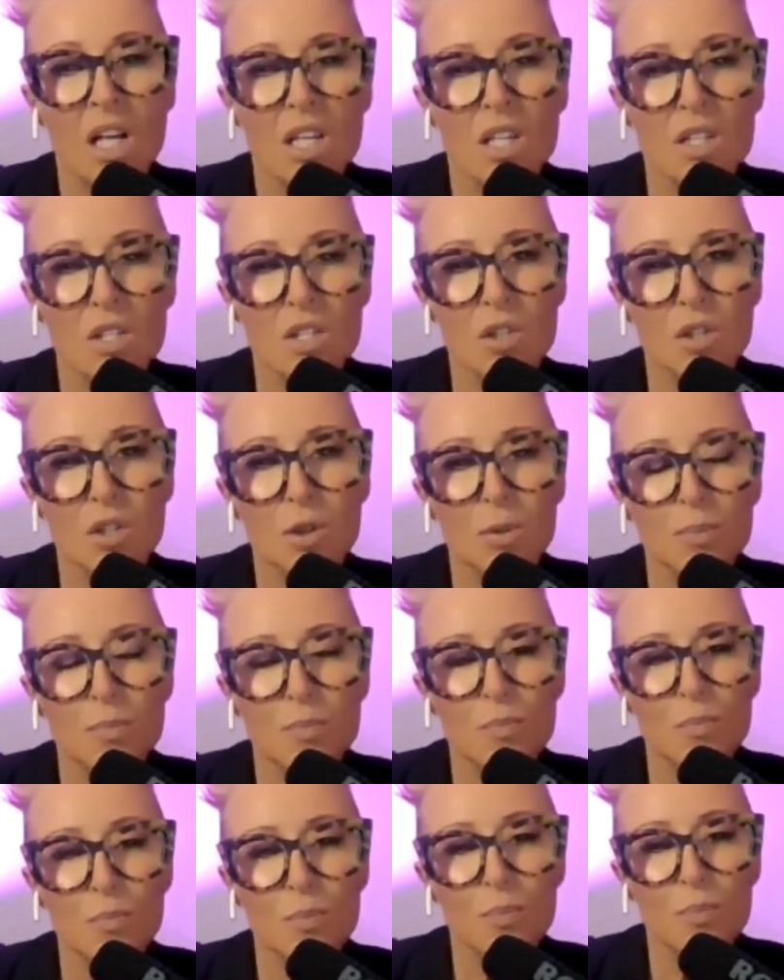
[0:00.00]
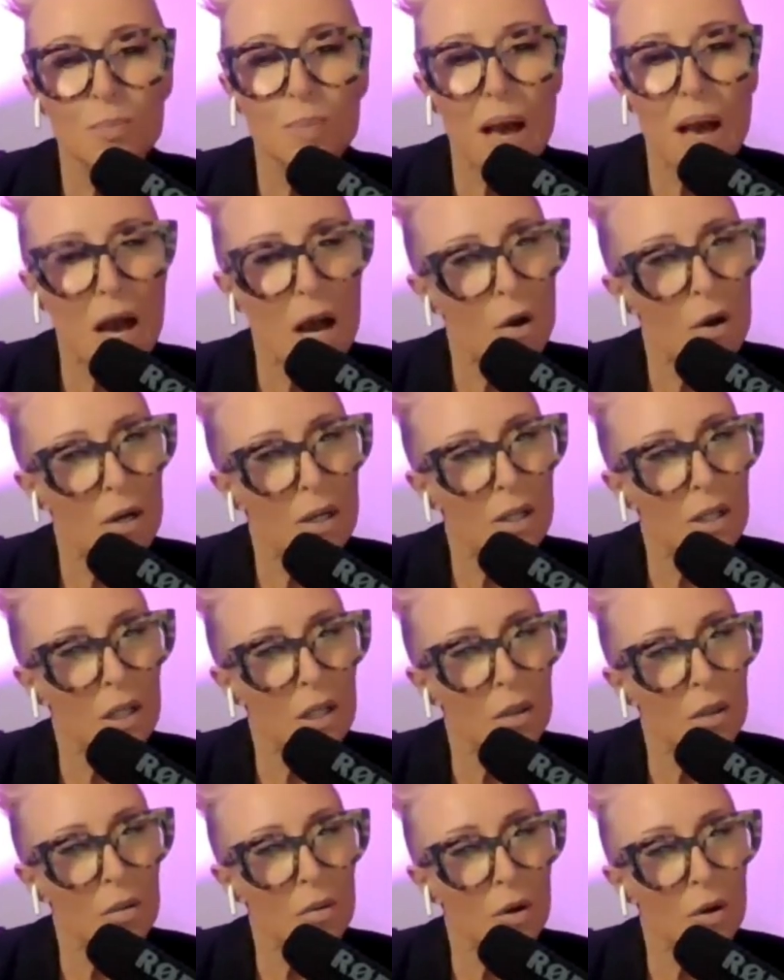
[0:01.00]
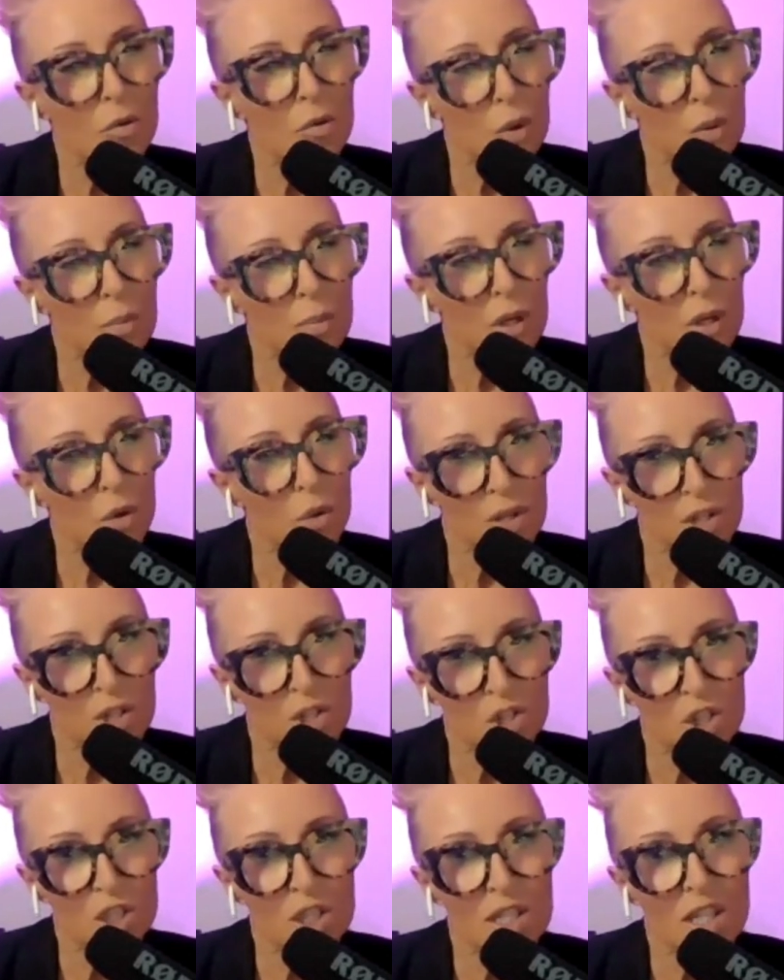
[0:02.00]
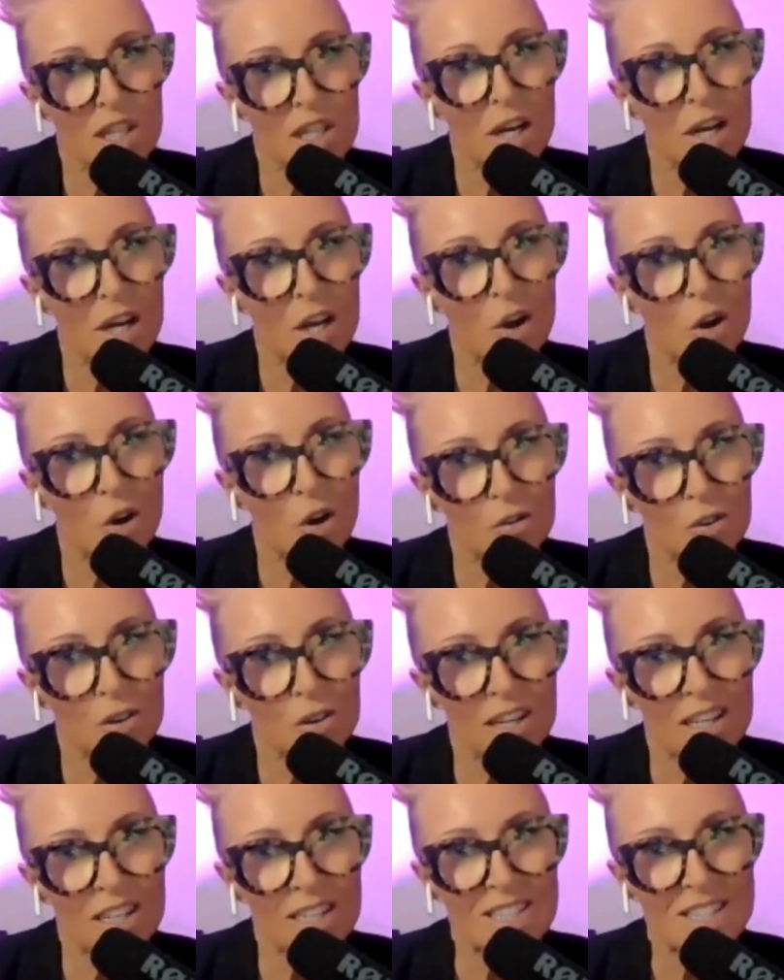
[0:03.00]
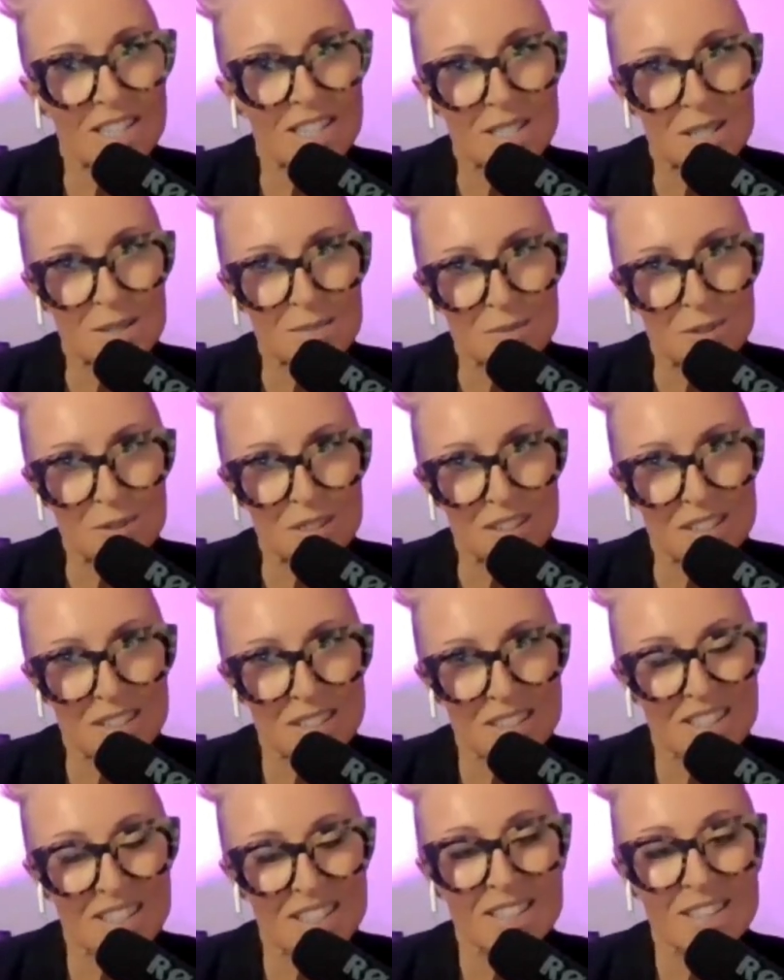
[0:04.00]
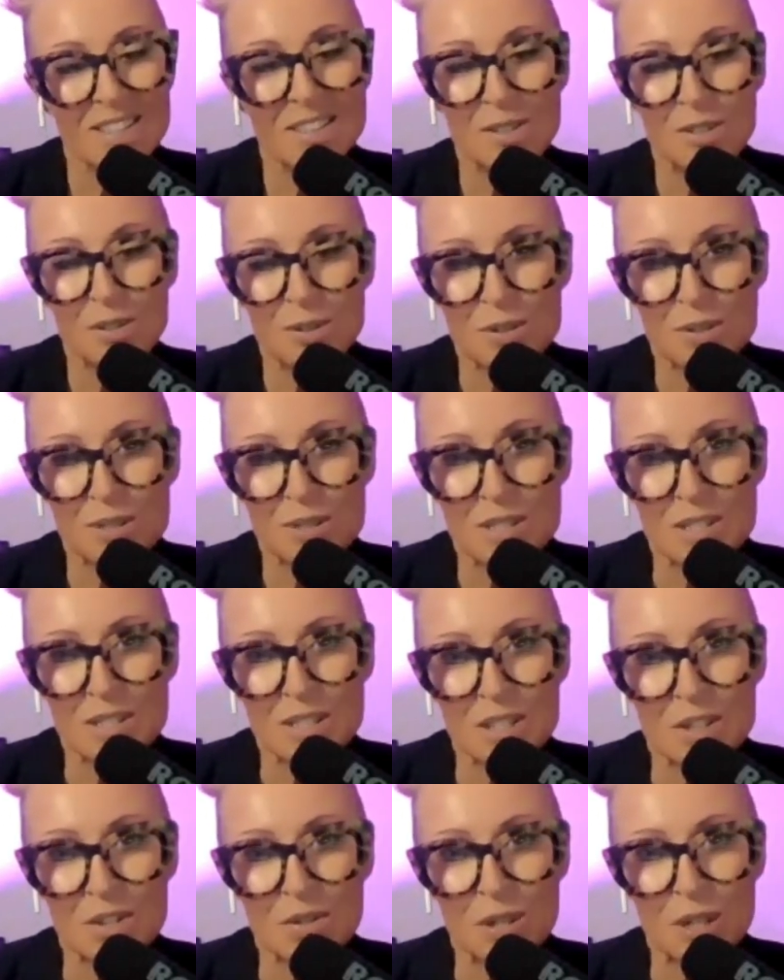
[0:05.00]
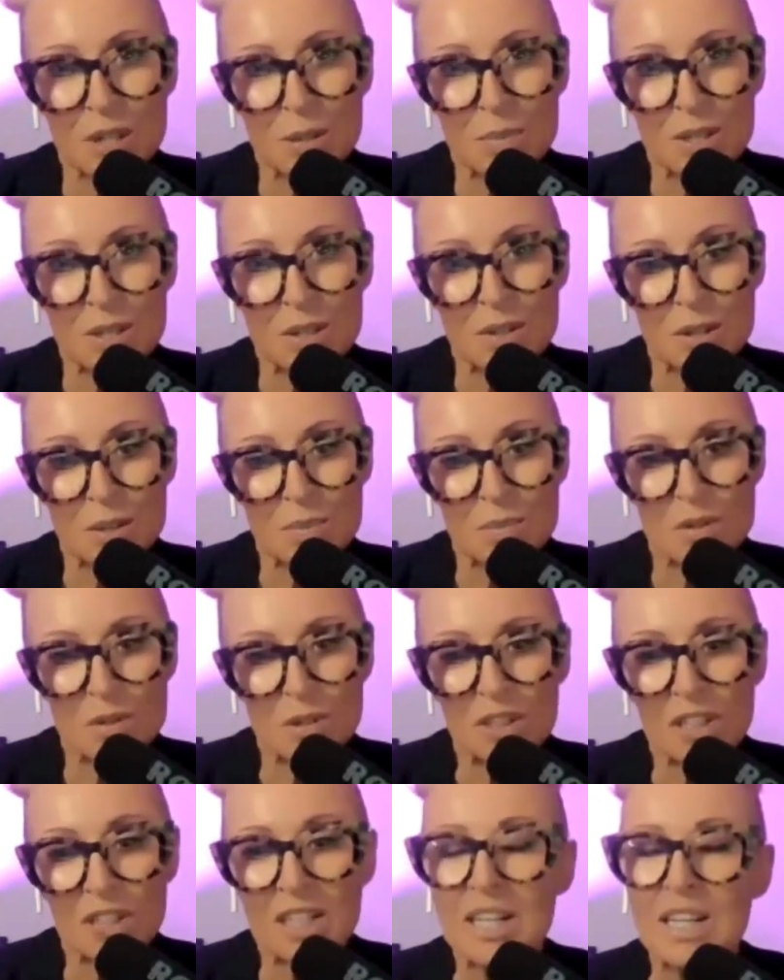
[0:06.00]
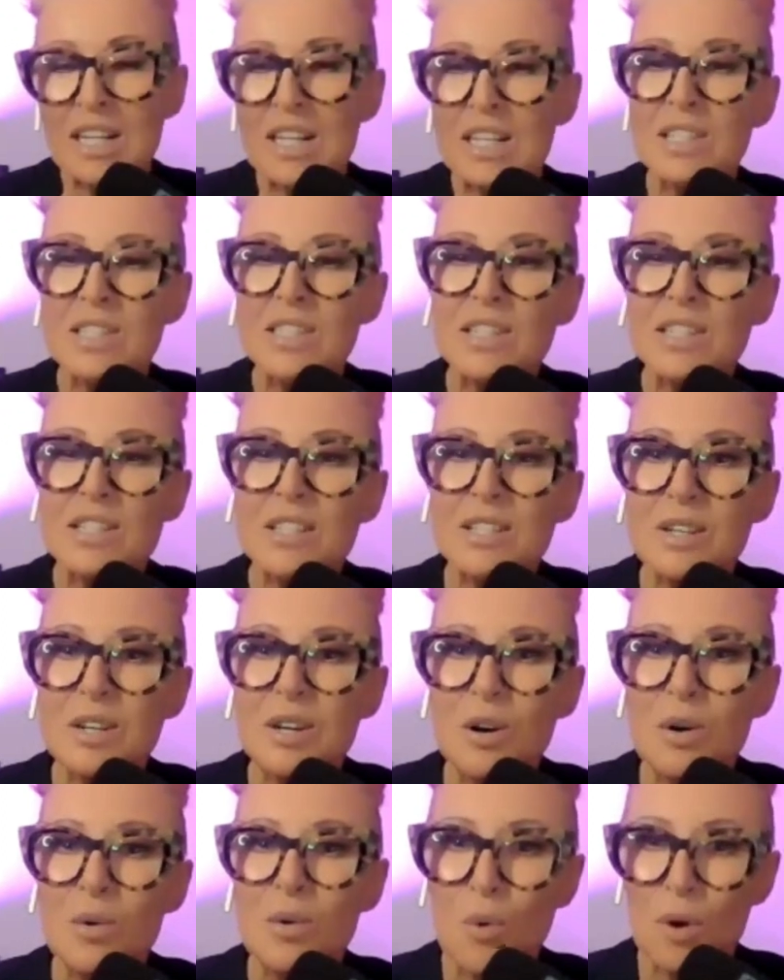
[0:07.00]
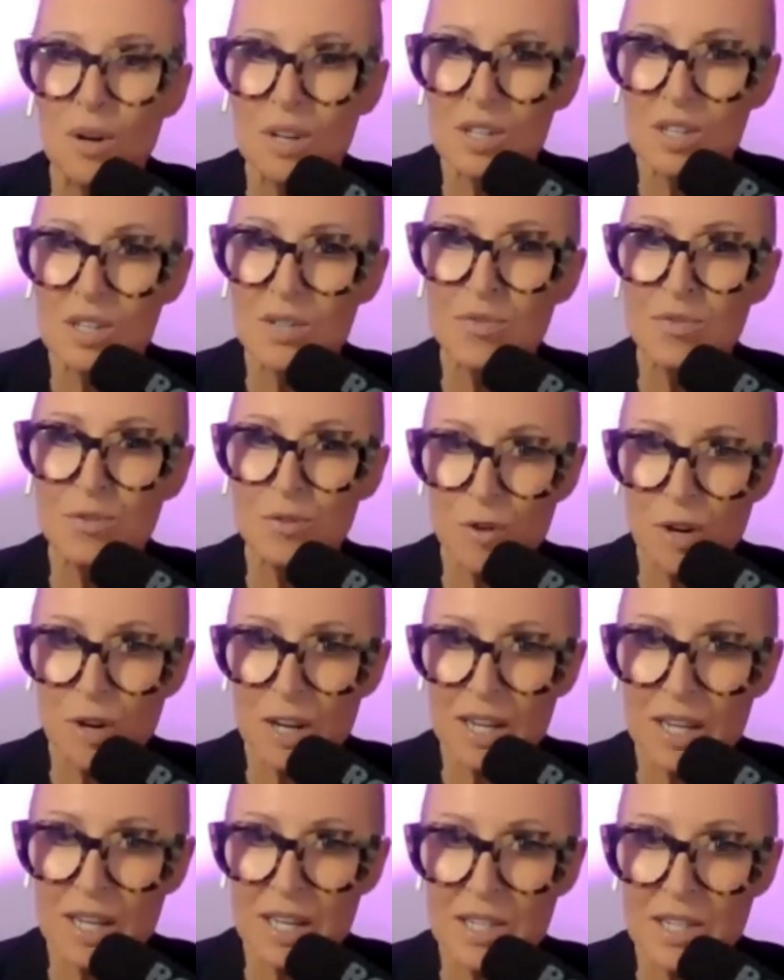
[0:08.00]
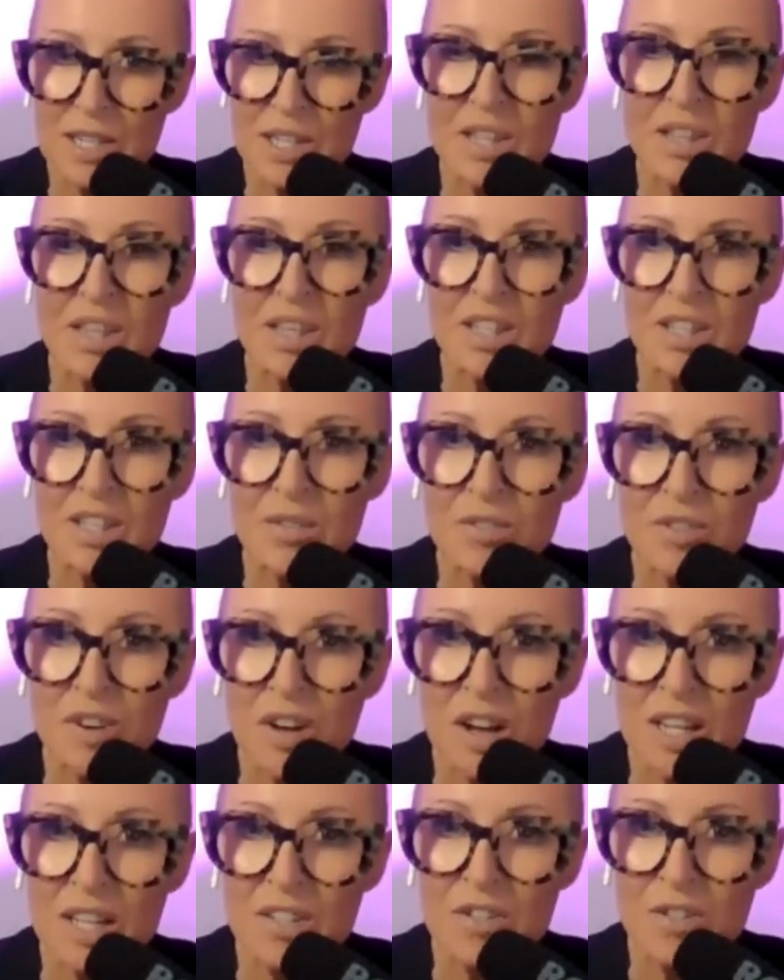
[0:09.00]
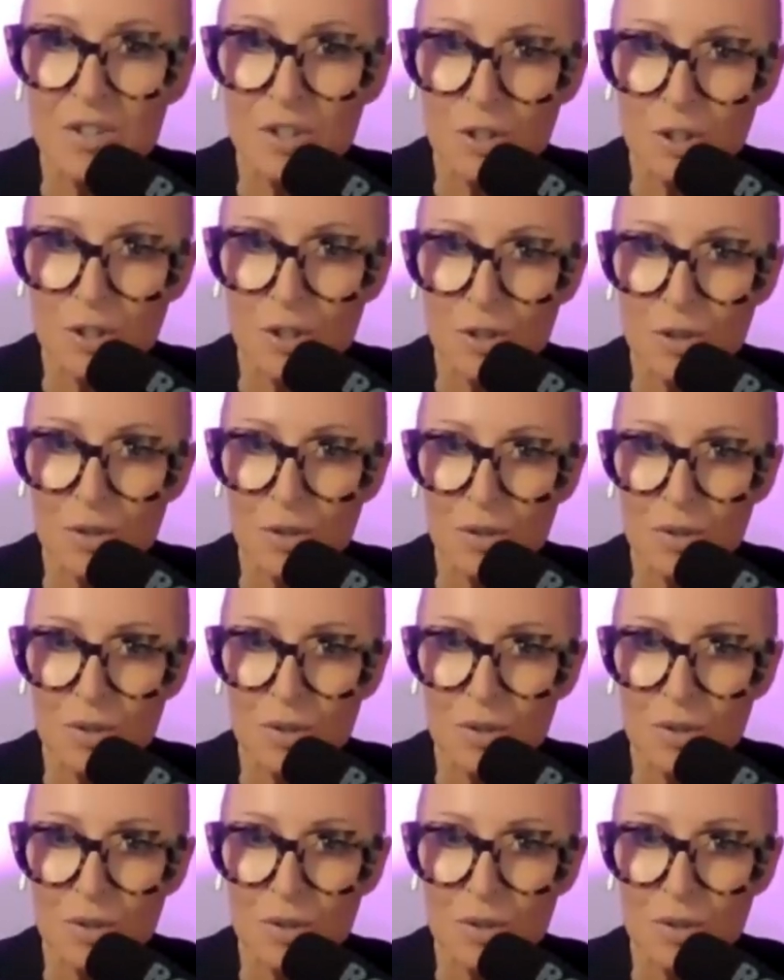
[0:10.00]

So, power of women question that I often ask someone who's joining me on the podcast: what is a phrase that defines you?